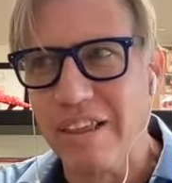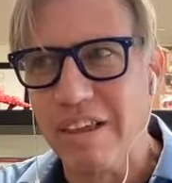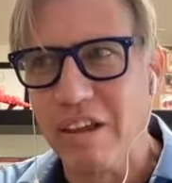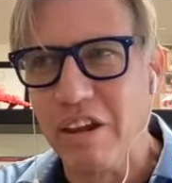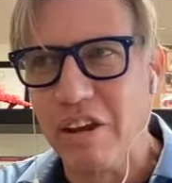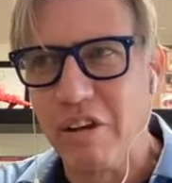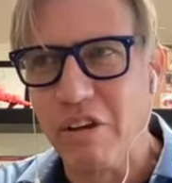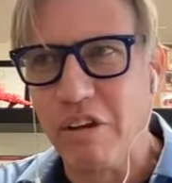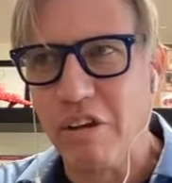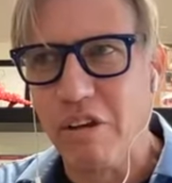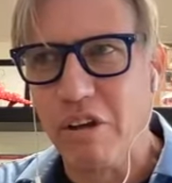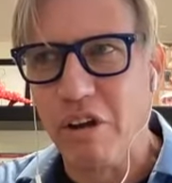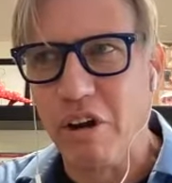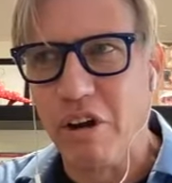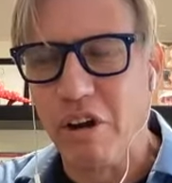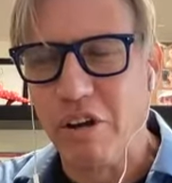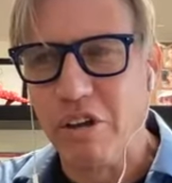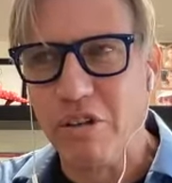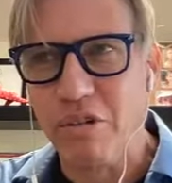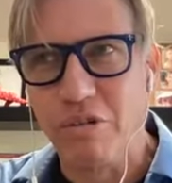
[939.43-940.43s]

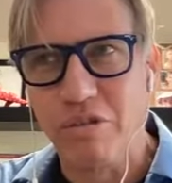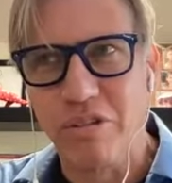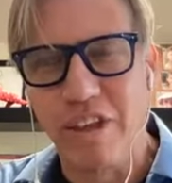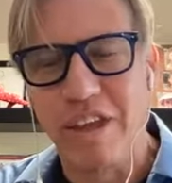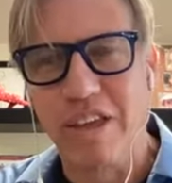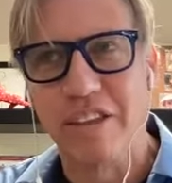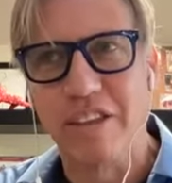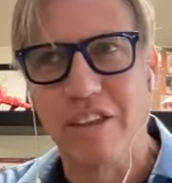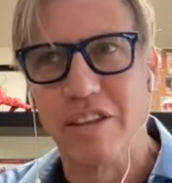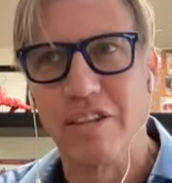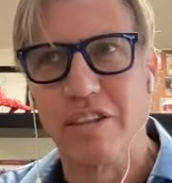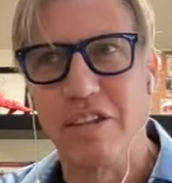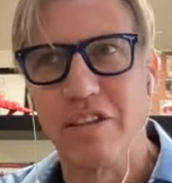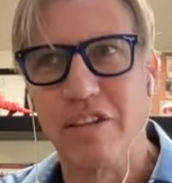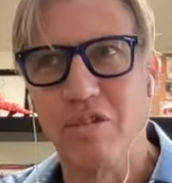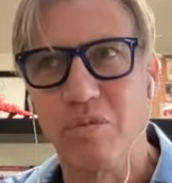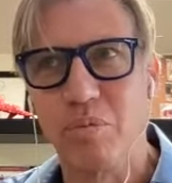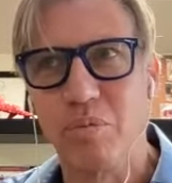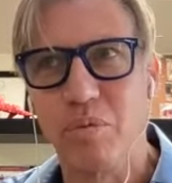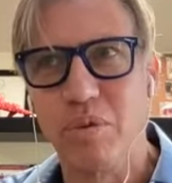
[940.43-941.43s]
that
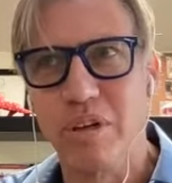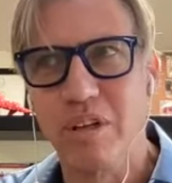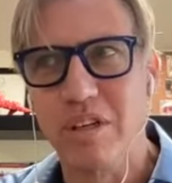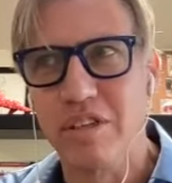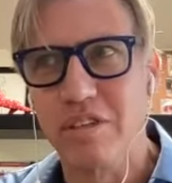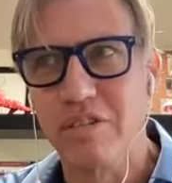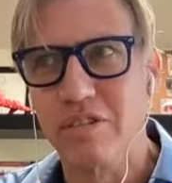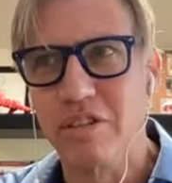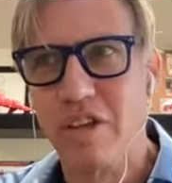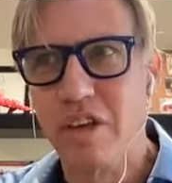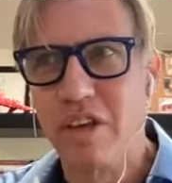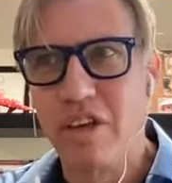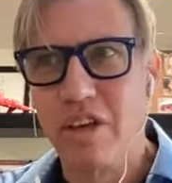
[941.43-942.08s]
this was